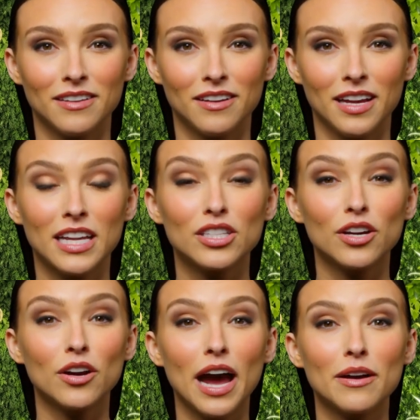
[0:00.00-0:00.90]
He took
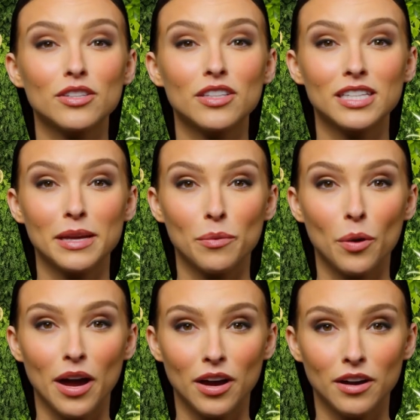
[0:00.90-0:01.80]
her out to the deep
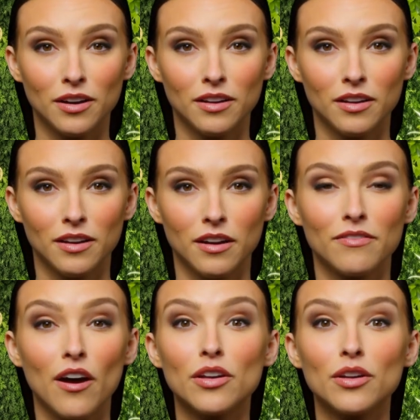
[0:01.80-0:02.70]
water,
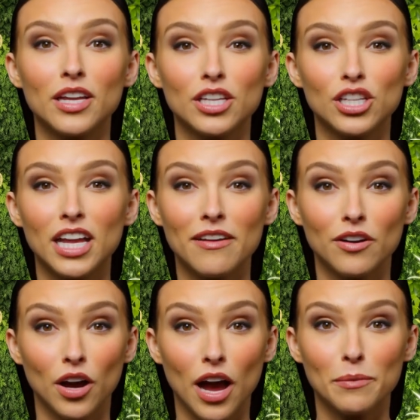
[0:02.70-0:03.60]
farther than she'd ever
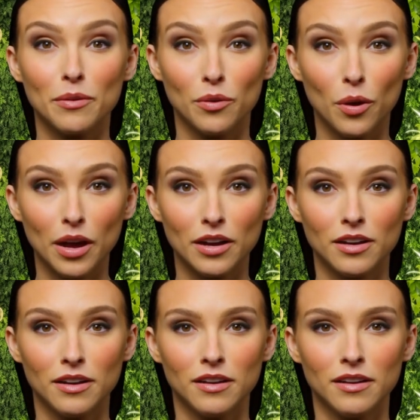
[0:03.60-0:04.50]
gone before.
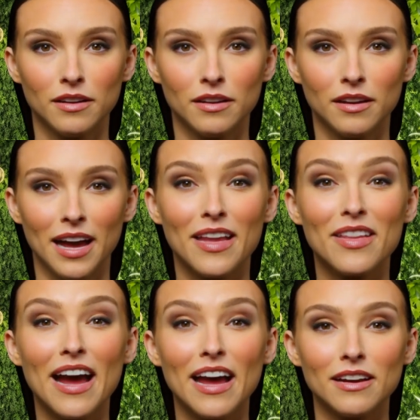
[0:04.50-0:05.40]
And
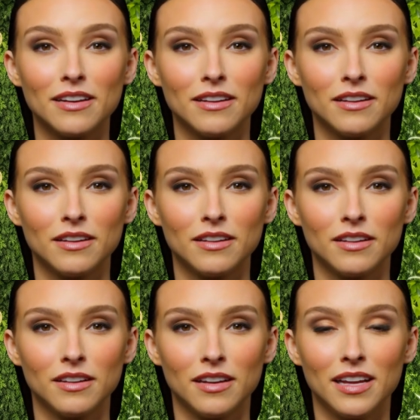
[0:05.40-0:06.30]
then,
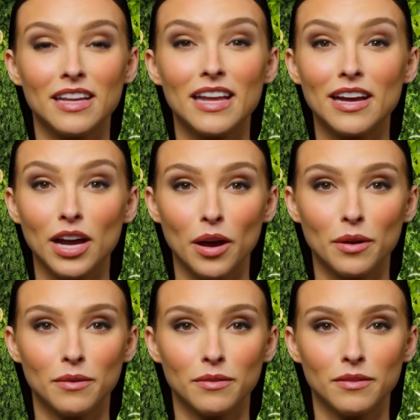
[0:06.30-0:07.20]
he let go.
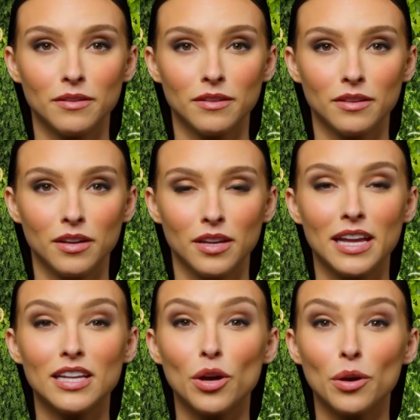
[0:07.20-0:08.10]

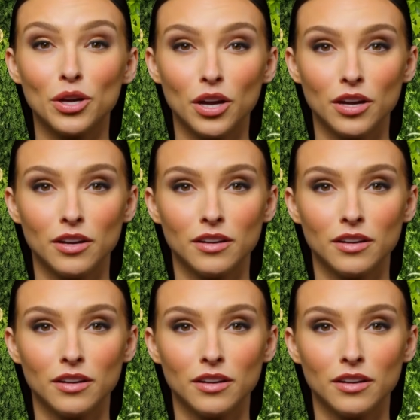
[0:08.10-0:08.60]
He told her.